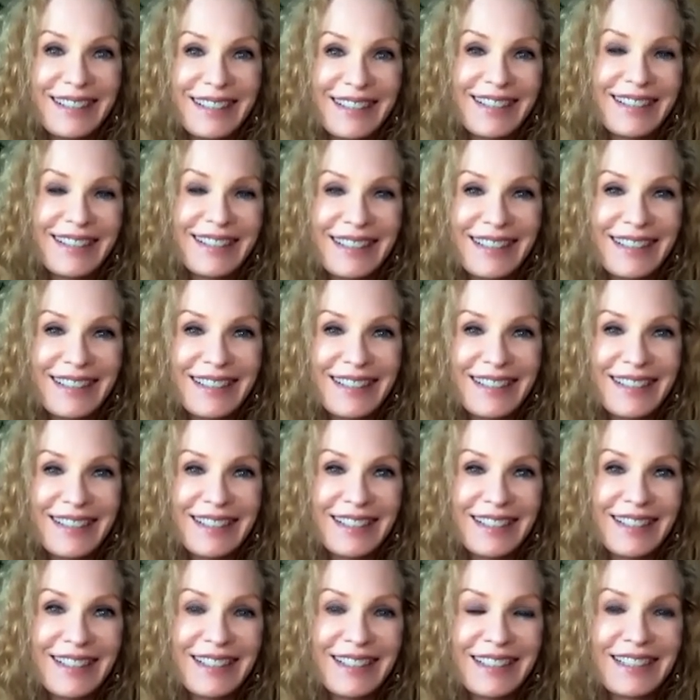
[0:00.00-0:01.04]

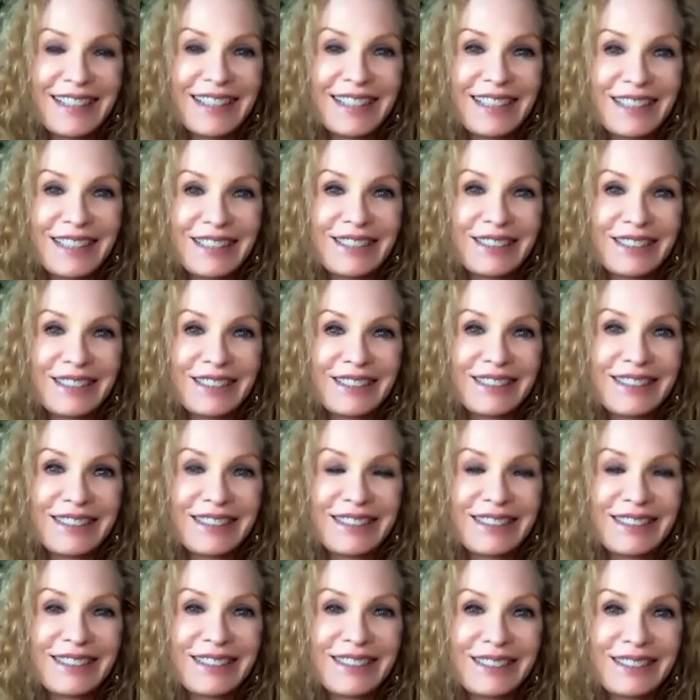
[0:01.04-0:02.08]

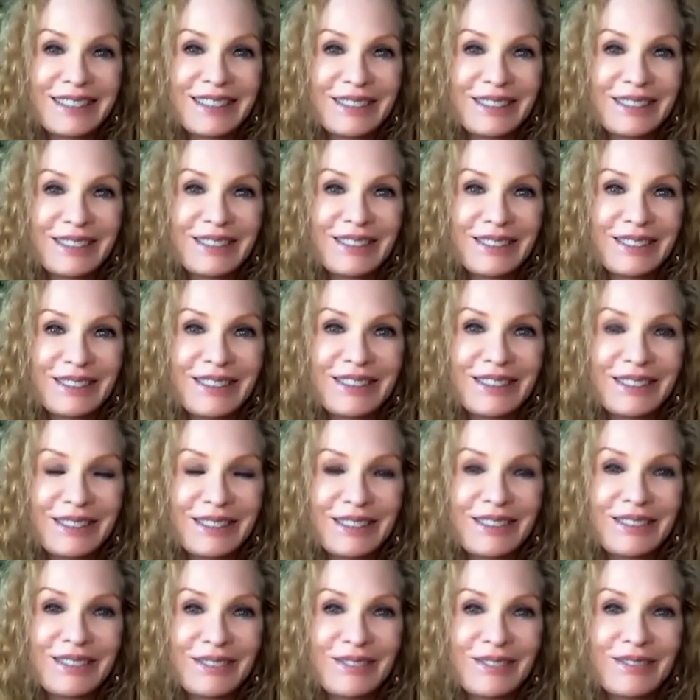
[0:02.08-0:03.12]

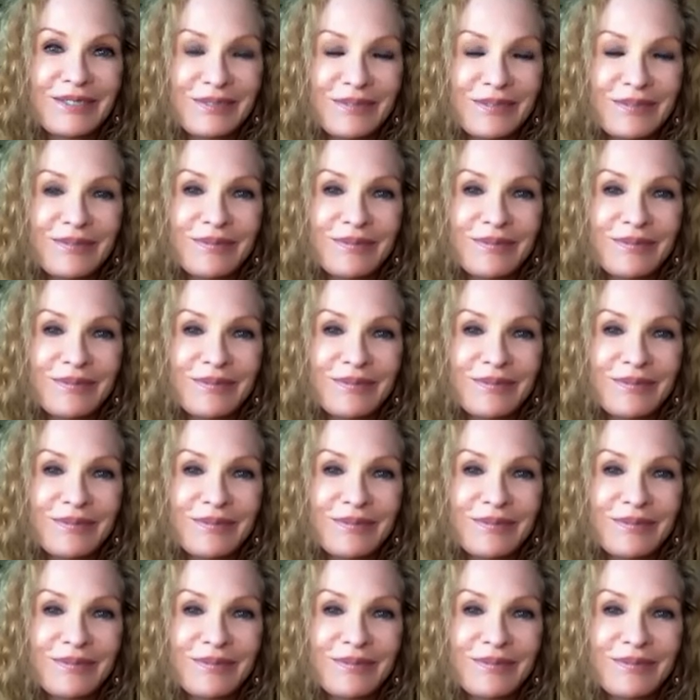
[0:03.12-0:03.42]
No words are spoken by the person on screen.